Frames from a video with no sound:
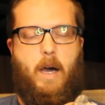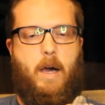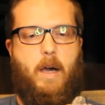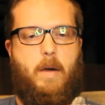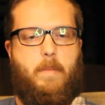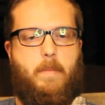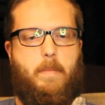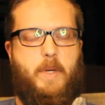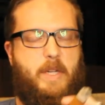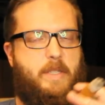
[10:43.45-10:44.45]

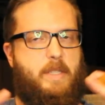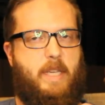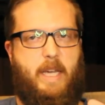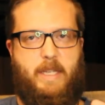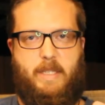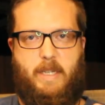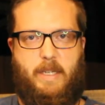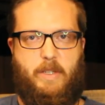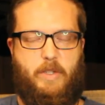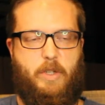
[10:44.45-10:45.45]
But it's
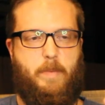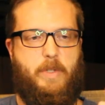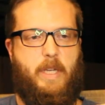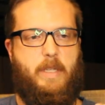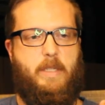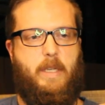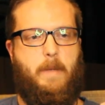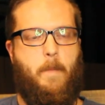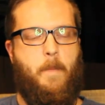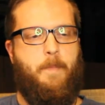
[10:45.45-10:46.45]
tasty, super
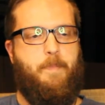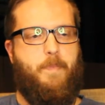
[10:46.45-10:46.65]
tasty.